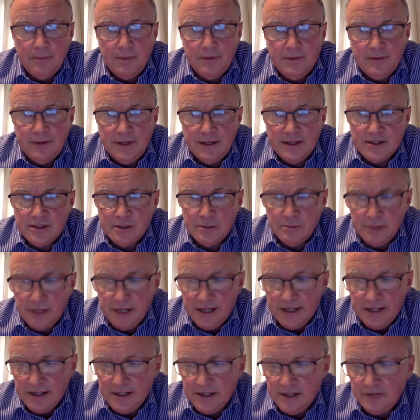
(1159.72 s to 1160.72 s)
Um, it's
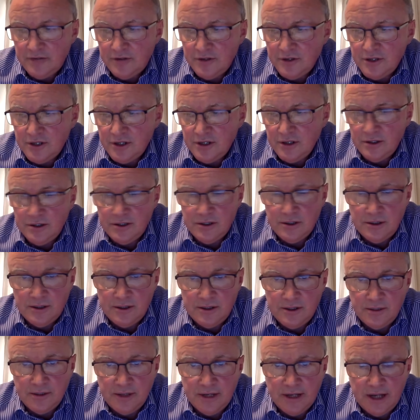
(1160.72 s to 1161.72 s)
completely different to,
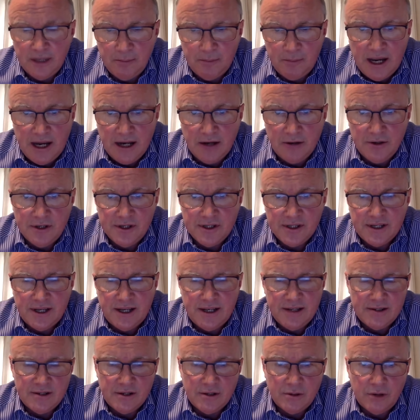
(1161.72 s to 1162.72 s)
to something like
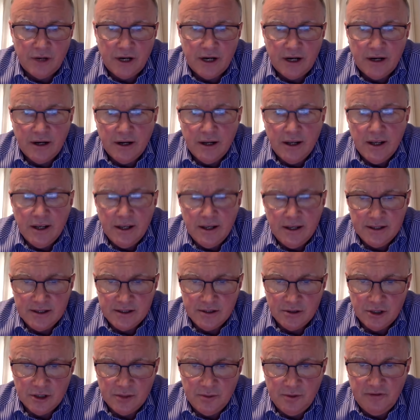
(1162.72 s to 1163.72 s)
pancreas cancer, where
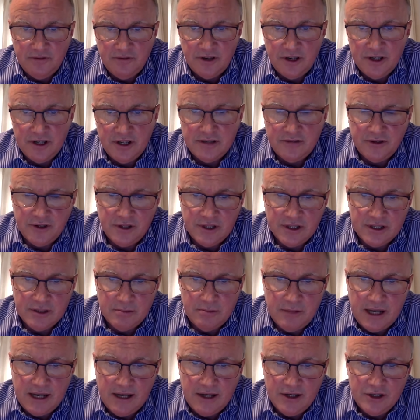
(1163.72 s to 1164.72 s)
it's going to be very
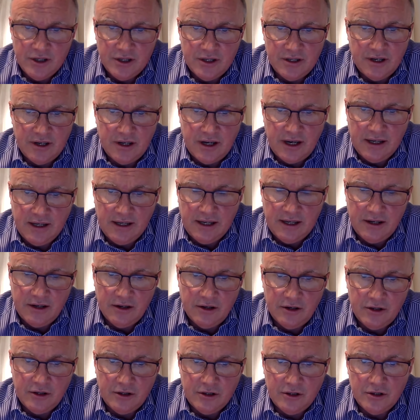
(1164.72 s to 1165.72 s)
difficult to manage it and, and
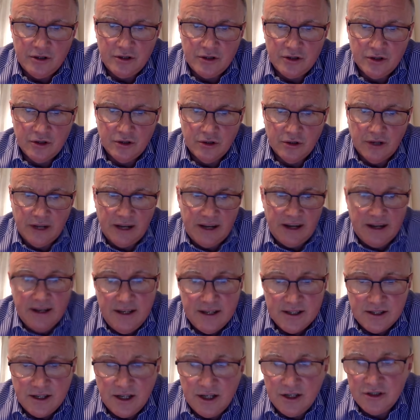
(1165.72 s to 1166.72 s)
get it under control
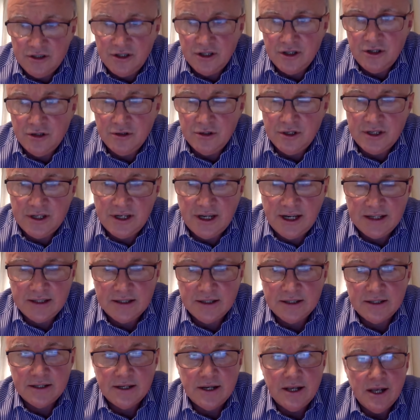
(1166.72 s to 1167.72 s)
at any stage that you
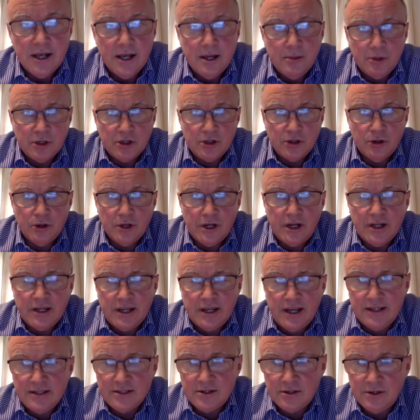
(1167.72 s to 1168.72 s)
detect it. But
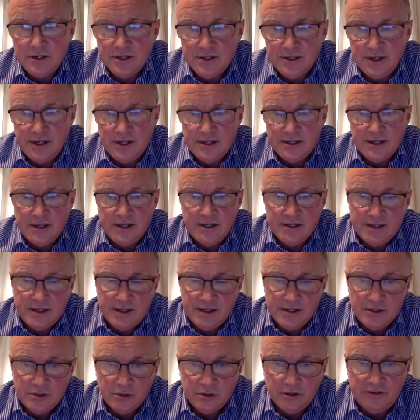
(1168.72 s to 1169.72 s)
colon cancer is, is,
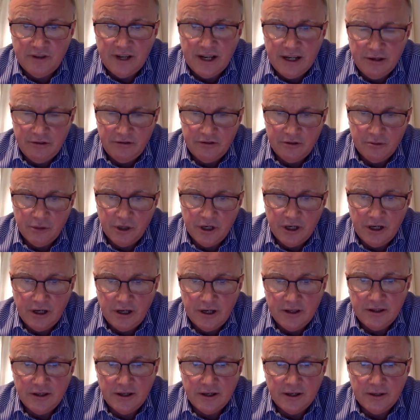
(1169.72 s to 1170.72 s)
is, is good value for
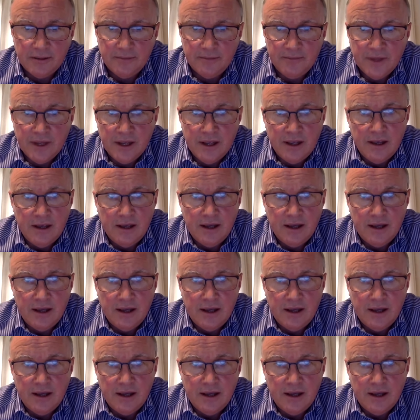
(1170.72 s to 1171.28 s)
money, I think.